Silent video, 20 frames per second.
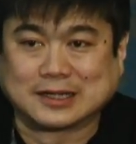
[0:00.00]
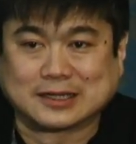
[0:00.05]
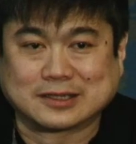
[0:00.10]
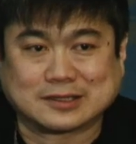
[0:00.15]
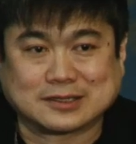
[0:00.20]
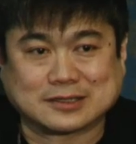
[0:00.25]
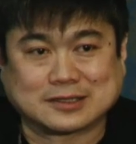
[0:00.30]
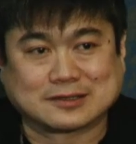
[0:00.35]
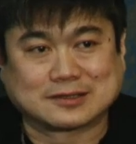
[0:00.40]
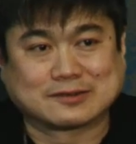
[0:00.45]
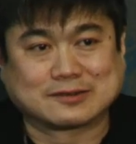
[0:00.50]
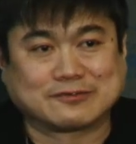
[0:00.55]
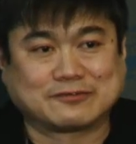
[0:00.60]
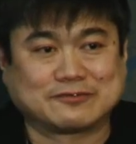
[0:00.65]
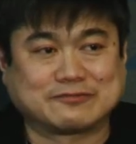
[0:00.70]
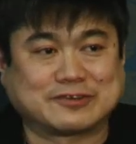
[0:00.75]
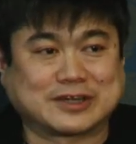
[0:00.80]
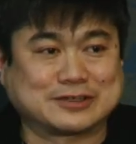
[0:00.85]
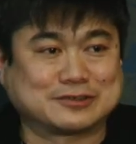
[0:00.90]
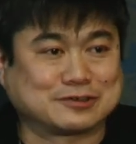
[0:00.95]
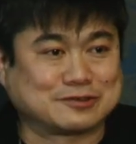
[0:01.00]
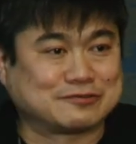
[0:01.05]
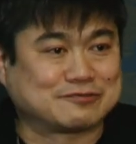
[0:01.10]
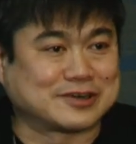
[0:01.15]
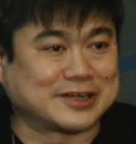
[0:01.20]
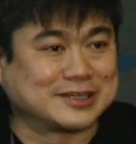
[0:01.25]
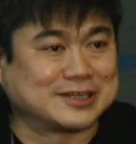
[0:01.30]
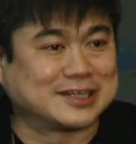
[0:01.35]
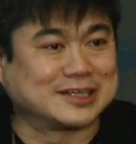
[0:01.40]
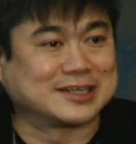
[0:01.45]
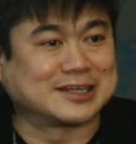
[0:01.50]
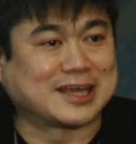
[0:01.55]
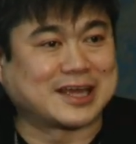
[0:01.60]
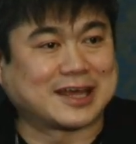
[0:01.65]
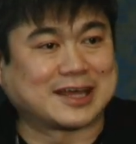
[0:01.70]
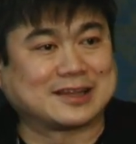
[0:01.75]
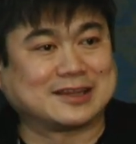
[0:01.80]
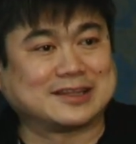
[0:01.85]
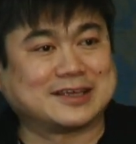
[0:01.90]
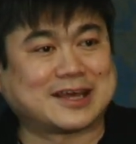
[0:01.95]
the federal funding
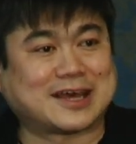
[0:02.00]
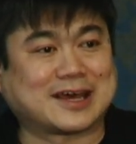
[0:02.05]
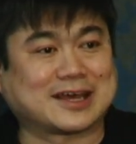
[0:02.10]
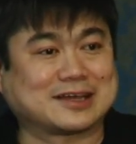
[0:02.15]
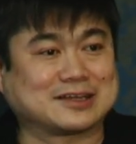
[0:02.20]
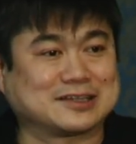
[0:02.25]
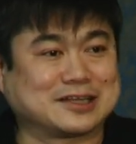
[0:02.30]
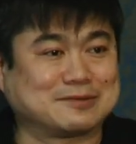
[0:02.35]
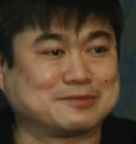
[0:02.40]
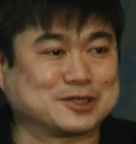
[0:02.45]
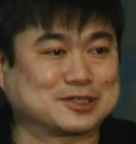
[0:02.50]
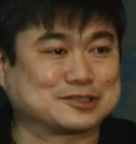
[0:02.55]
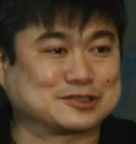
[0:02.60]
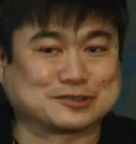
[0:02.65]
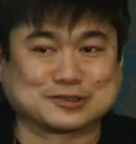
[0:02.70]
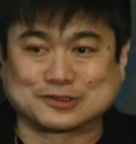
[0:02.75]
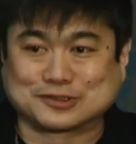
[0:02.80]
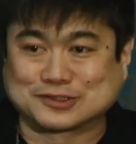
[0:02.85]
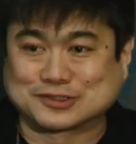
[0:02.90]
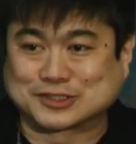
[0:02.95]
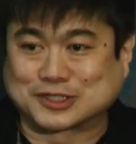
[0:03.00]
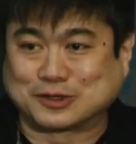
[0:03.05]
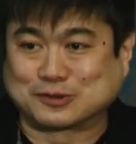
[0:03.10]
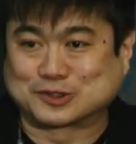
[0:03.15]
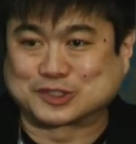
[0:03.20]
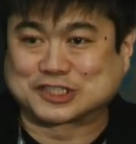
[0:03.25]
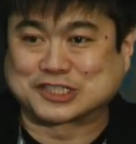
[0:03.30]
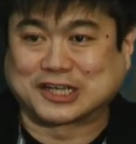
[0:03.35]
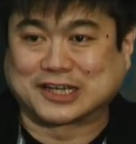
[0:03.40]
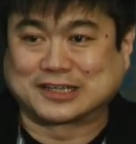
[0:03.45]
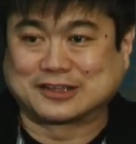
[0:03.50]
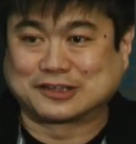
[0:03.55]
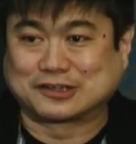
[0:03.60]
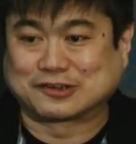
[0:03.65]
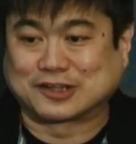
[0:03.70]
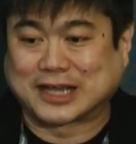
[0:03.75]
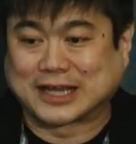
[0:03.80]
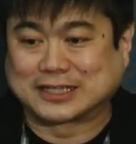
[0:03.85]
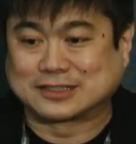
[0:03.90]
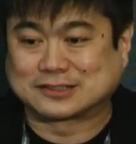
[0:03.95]
and the academic journals don't shine their
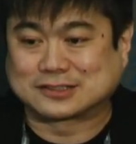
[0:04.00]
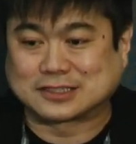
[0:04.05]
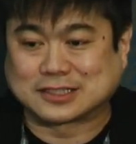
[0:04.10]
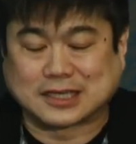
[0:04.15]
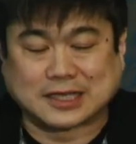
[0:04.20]
lights.